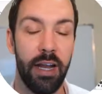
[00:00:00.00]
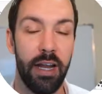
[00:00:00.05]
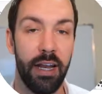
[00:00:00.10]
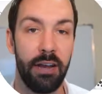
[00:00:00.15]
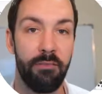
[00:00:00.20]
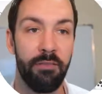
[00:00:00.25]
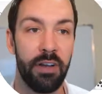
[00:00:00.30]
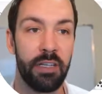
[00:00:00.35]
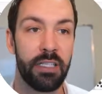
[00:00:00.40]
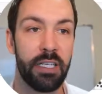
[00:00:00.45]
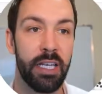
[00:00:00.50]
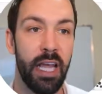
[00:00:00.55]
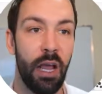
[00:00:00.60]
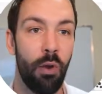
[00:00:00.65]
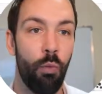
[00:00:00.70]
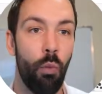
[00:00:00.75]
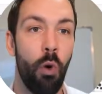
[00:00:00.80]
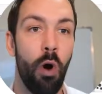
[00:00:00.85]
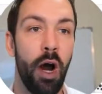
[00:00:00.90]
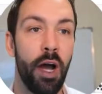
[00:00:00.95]
investigate
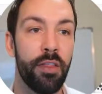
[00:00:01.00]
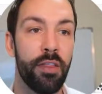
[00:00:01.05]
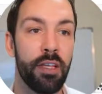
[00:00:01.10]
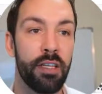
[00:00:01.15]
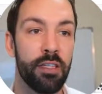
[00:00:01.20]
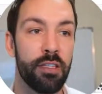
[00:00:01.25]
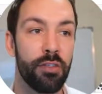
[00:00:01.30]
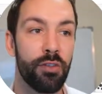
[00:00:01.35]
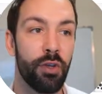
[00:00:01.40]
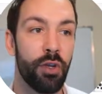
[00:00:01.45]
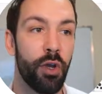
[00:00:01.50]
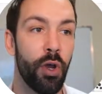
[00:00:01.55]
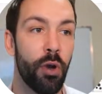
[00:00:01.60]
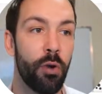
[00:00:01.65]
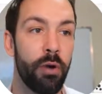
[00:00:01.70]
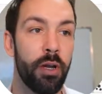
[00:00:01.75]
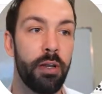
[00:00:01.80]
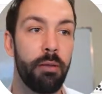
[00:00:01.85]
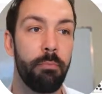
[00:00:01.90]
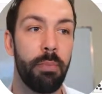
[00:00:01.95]
why this is
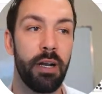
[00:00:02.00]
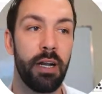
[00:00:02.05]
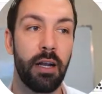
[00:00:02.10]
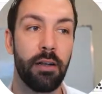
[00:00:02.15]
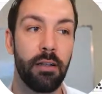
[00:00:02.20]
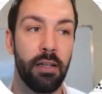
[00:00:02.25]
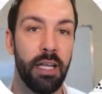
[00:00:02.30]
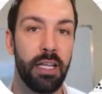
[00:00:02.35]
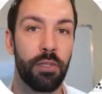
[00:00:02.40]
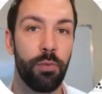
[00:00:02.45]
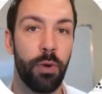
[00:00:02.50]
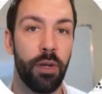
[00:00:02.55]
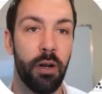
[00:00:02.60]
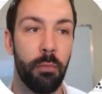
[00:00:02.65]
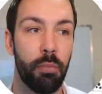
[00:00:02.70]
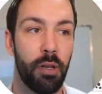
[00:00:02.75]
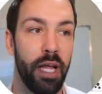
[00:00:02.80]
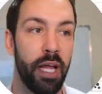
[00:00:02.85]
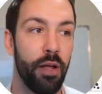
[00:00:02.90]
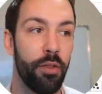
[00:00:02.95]
occurring, but nonetheless we're going
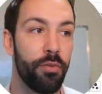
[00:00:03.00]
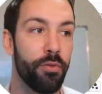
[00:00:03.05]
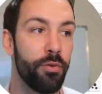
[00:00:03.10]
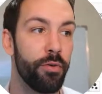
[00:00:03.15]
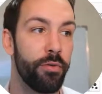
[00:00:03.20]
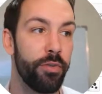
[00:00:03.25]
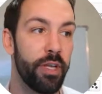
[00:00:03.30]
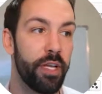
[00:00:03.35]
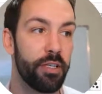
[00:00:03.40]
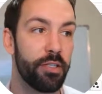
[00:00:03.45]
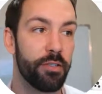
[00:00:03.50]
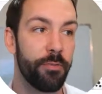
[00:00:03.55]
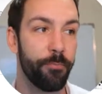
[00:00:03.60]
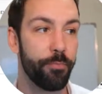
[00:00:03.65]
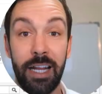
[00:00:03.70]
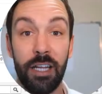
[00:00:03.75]
to plow through this.